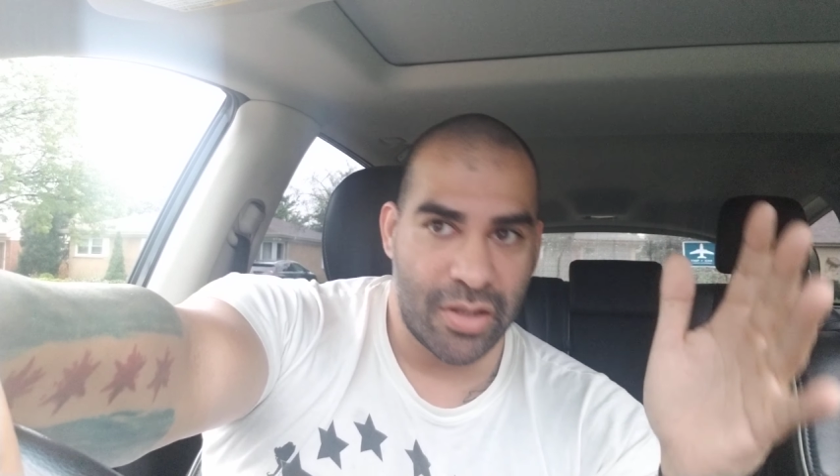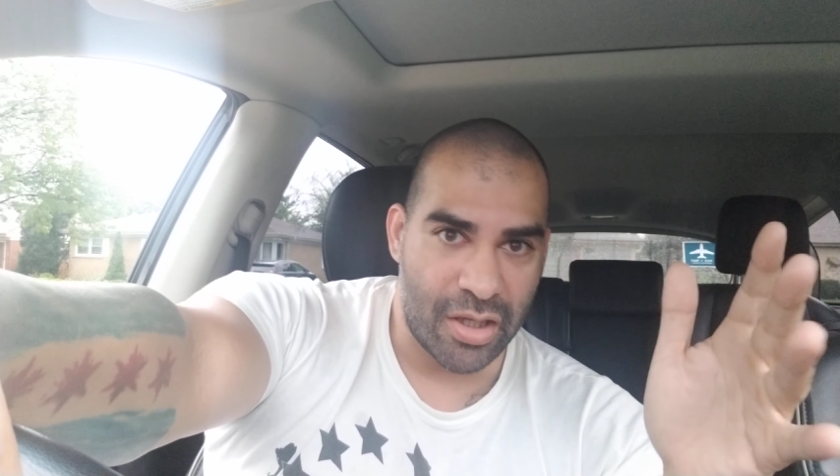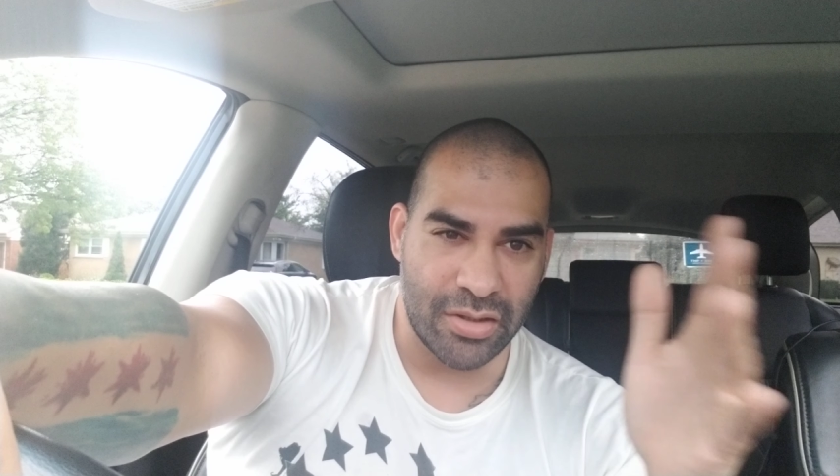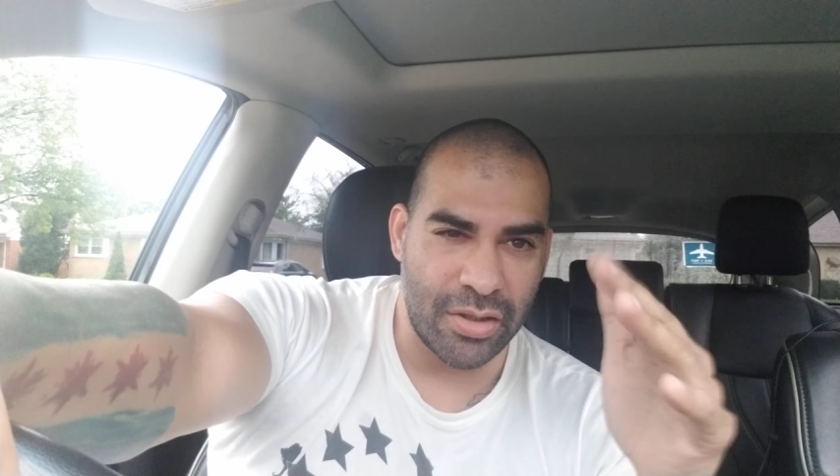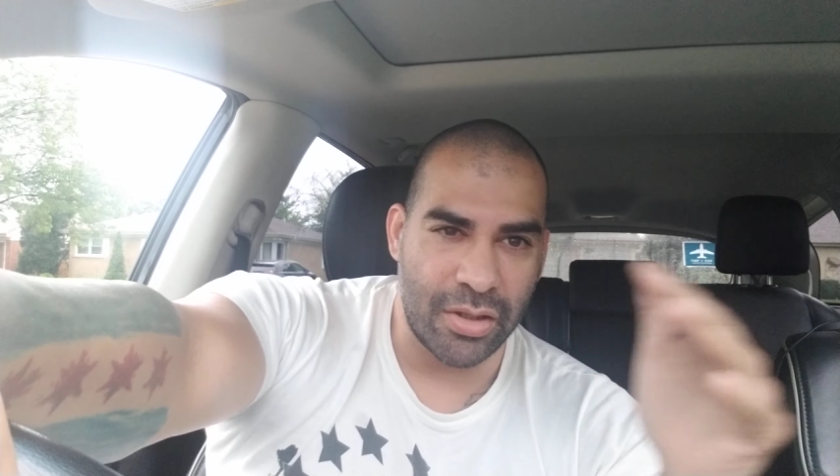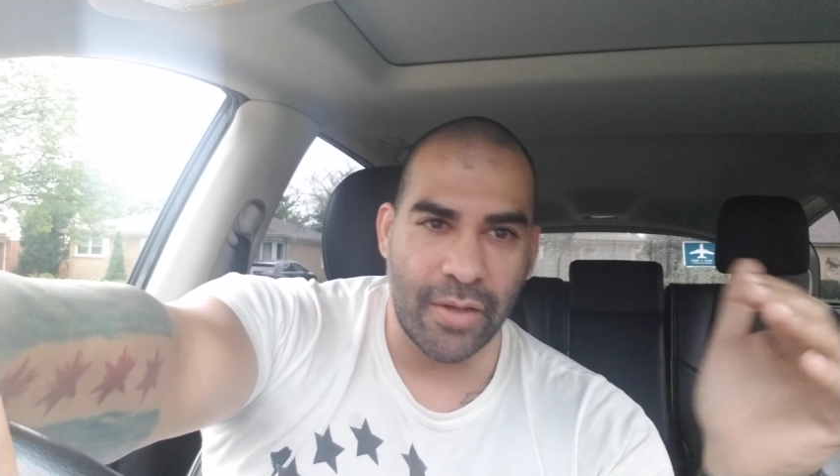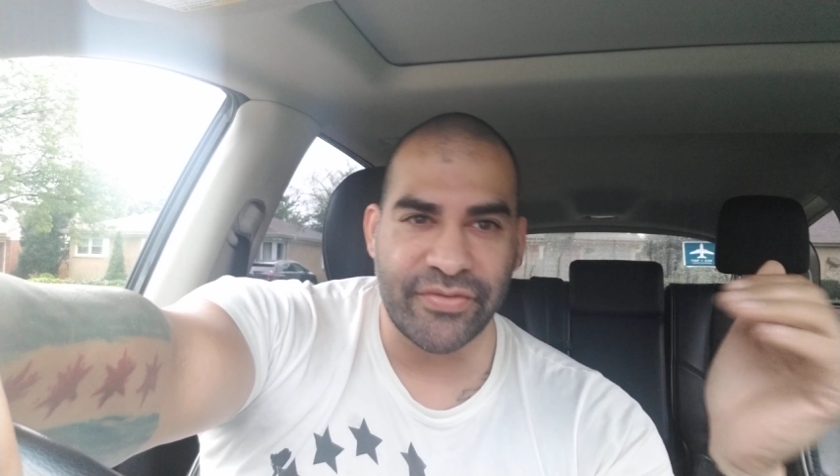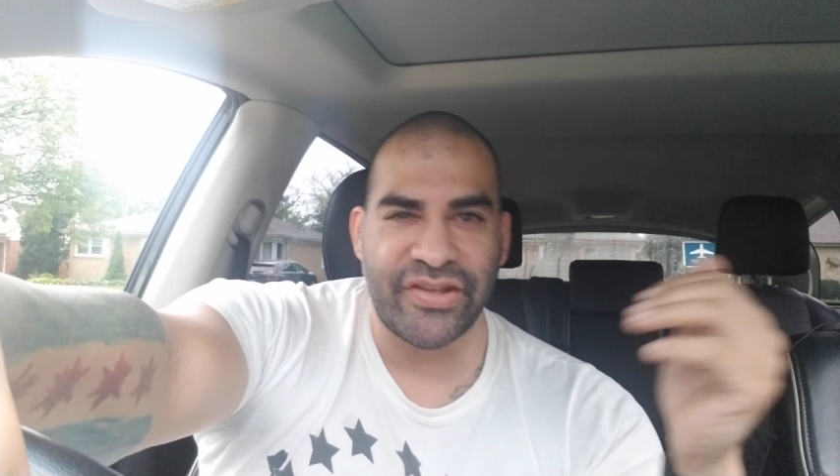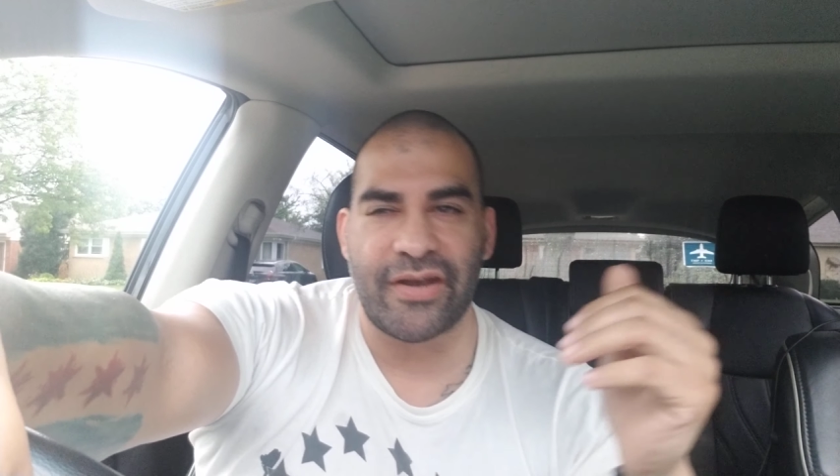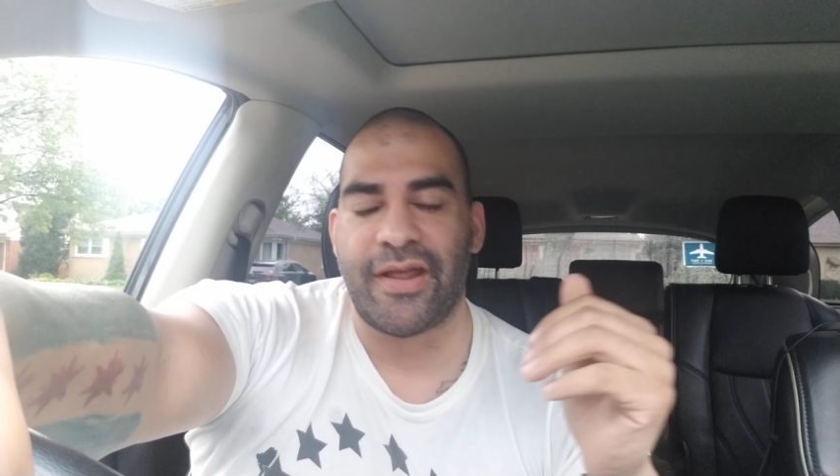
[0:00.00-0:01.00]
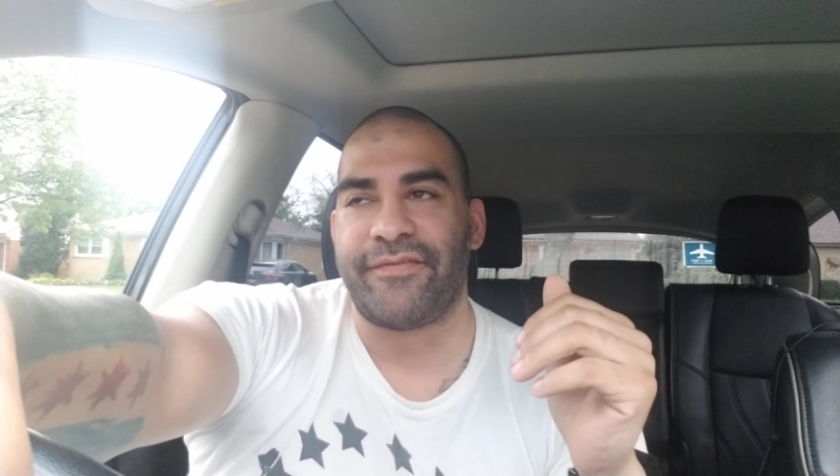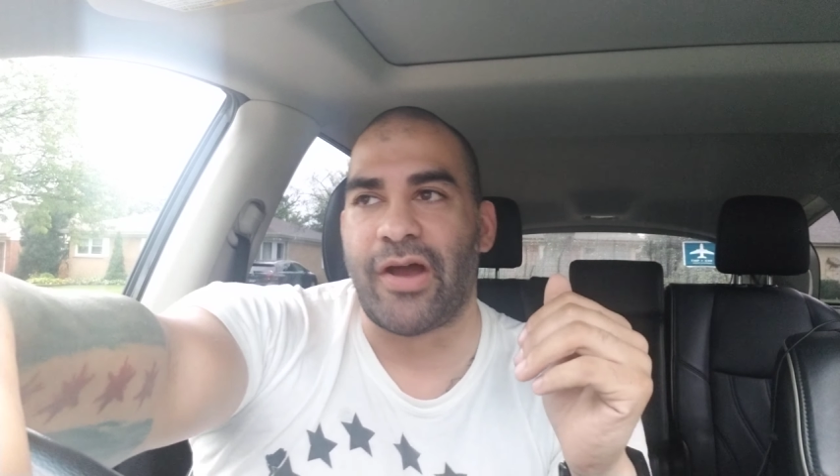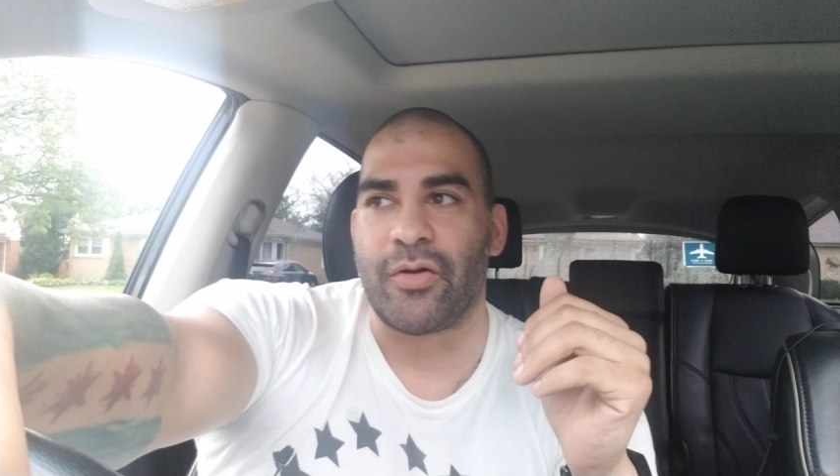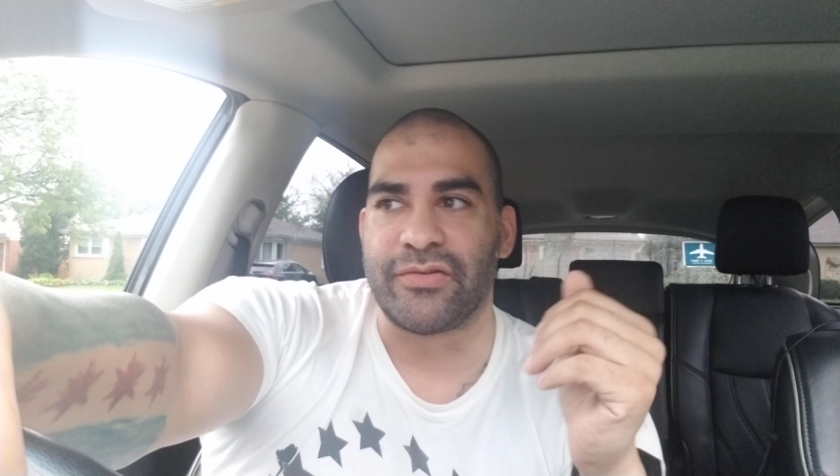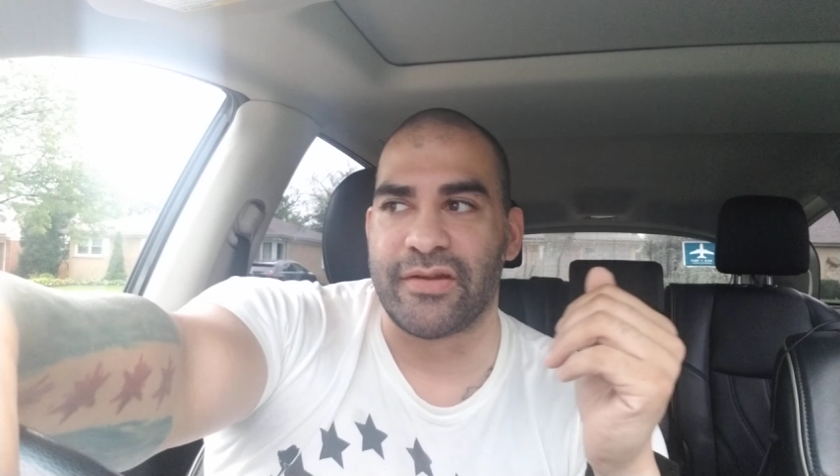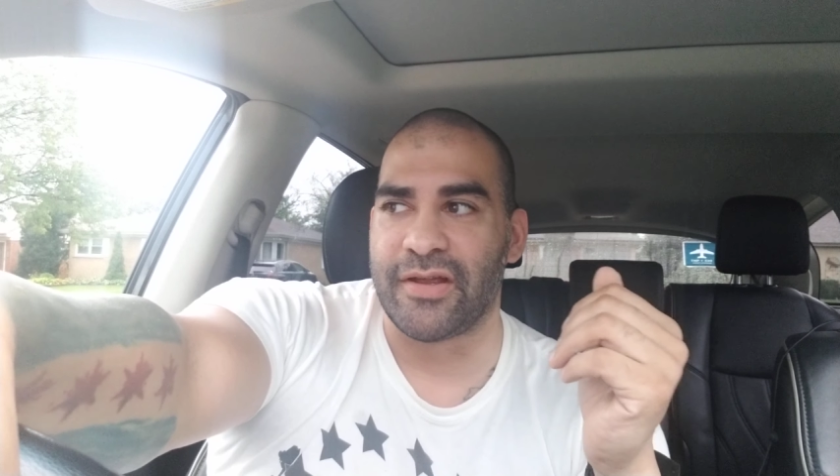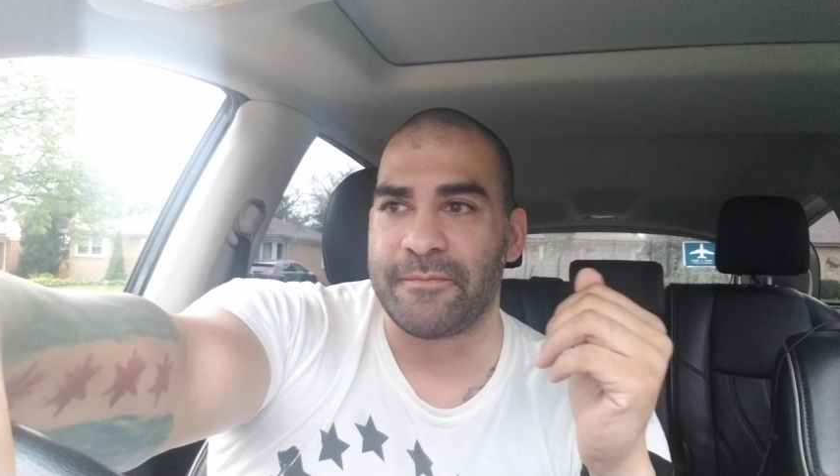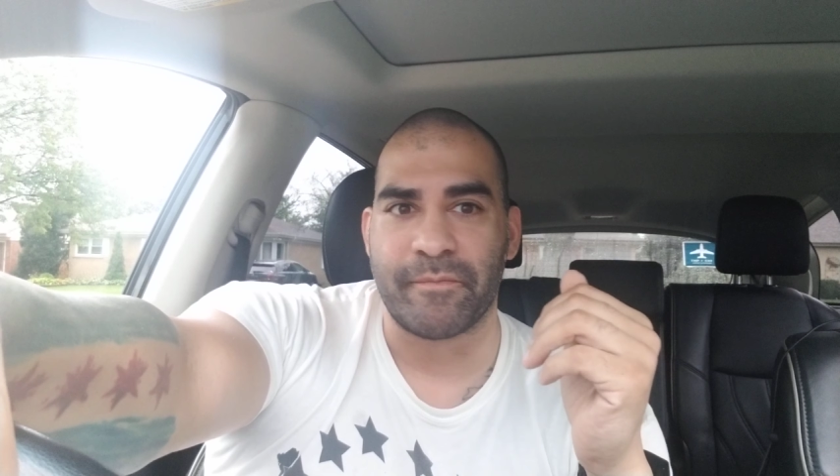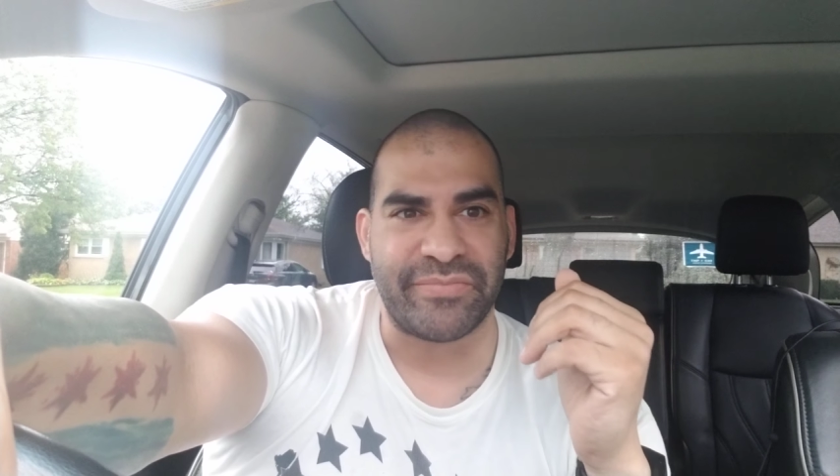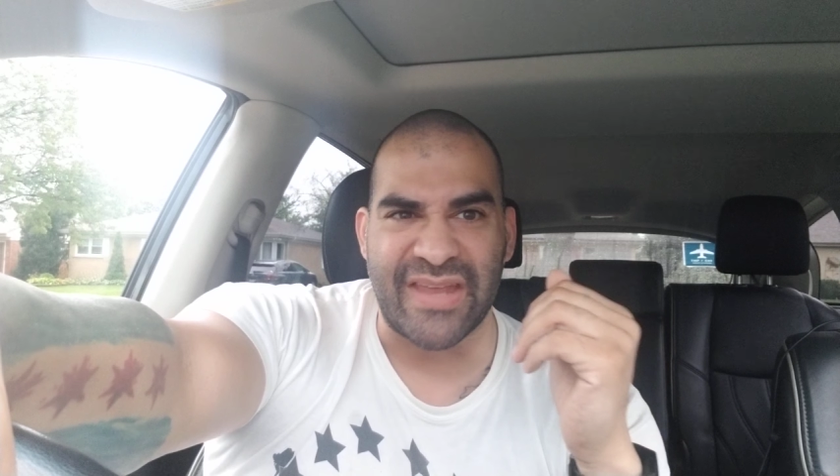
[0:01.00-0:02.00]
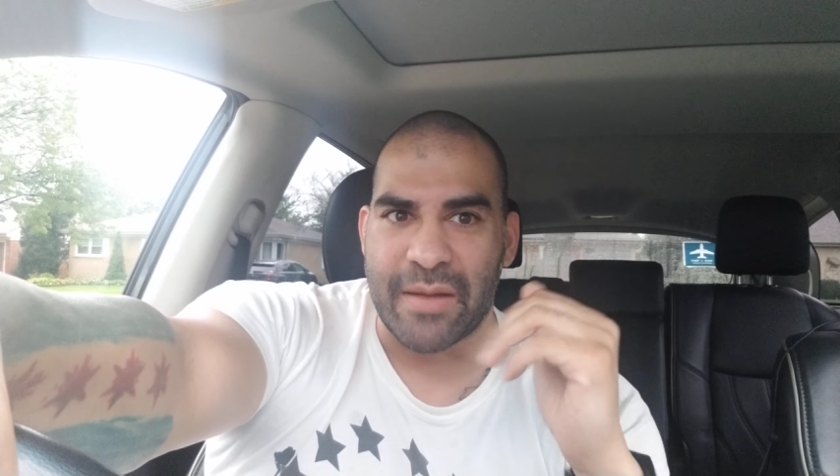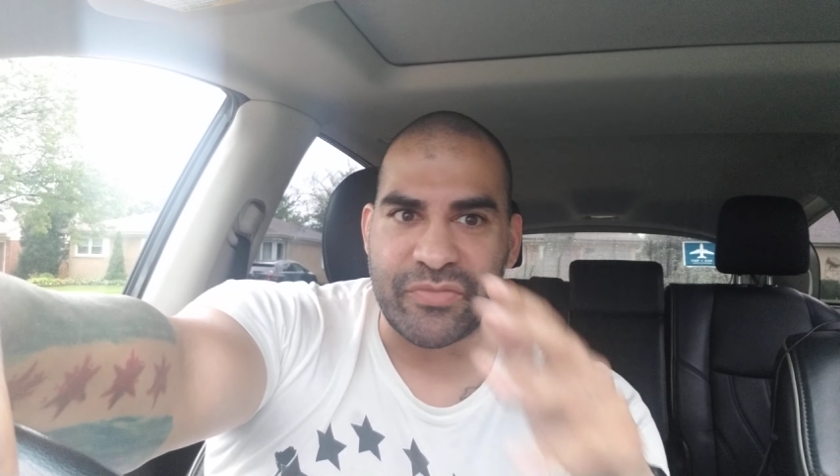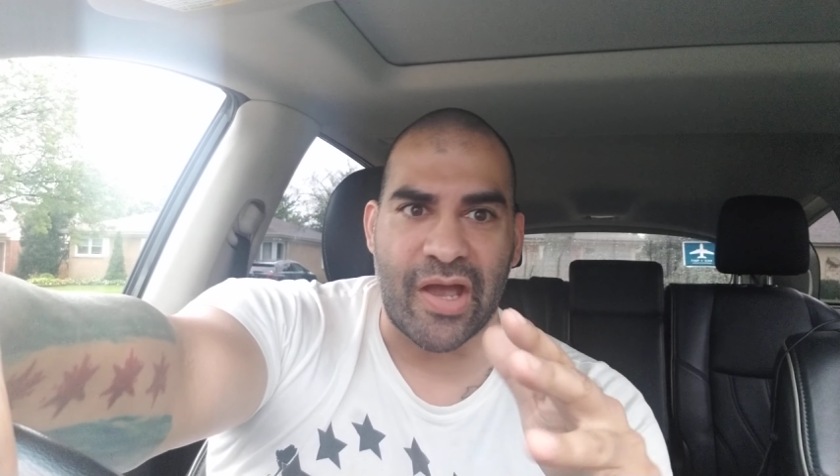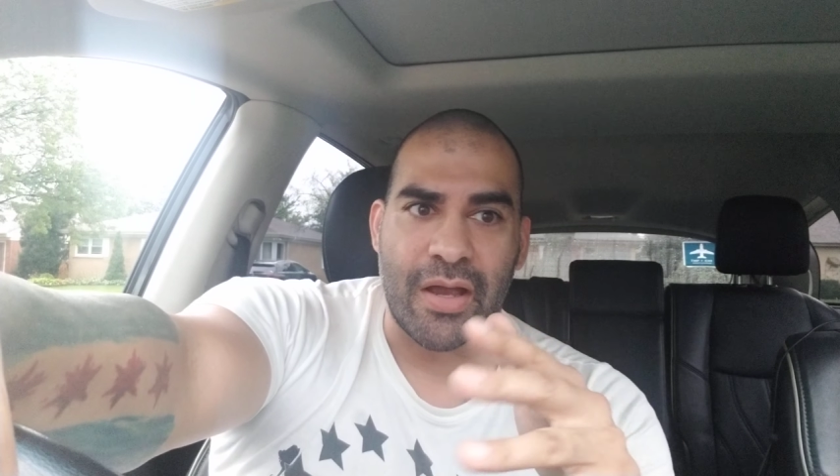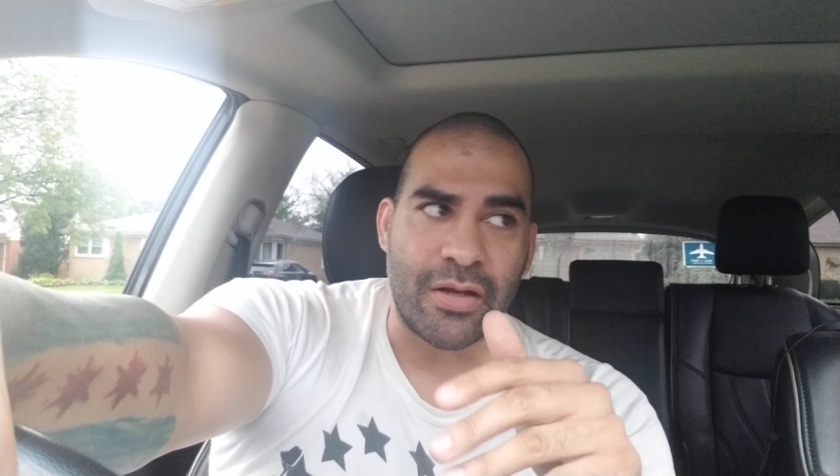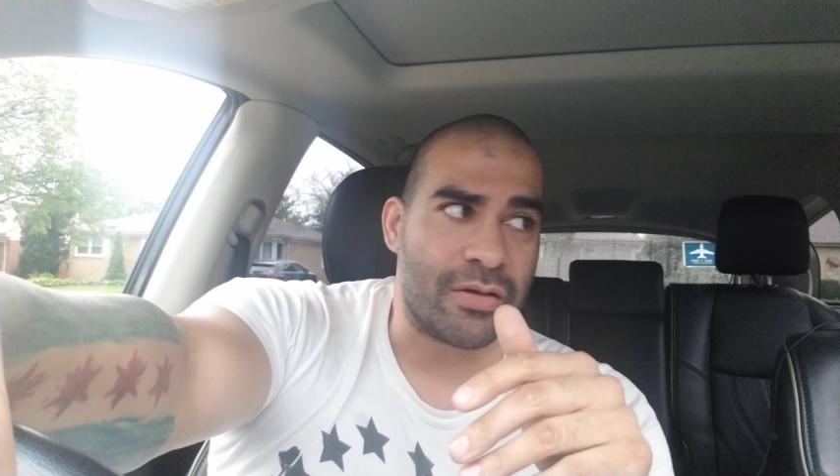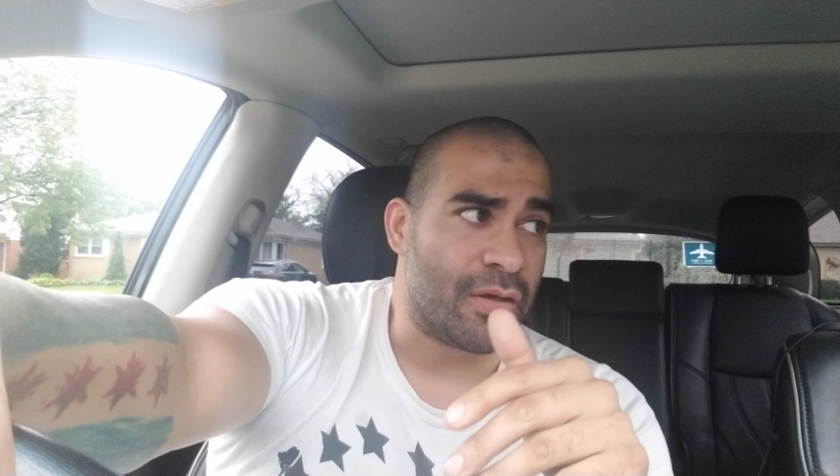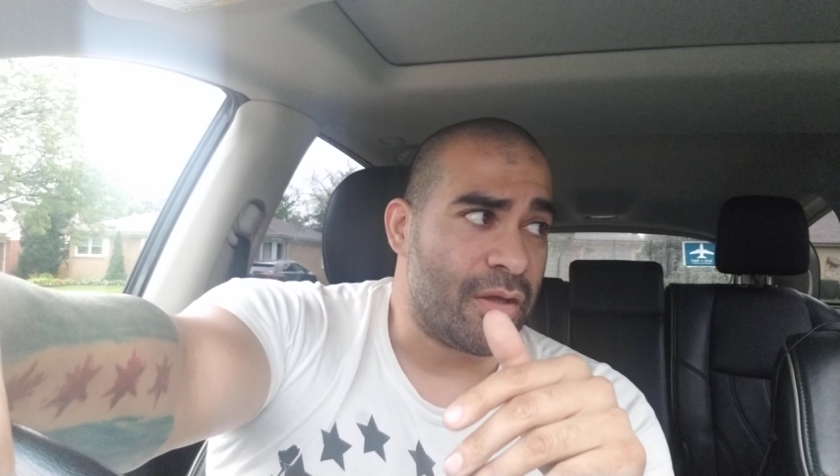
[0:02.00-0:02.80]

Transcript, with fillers: a little over 10 and a half hours today. I'm tired.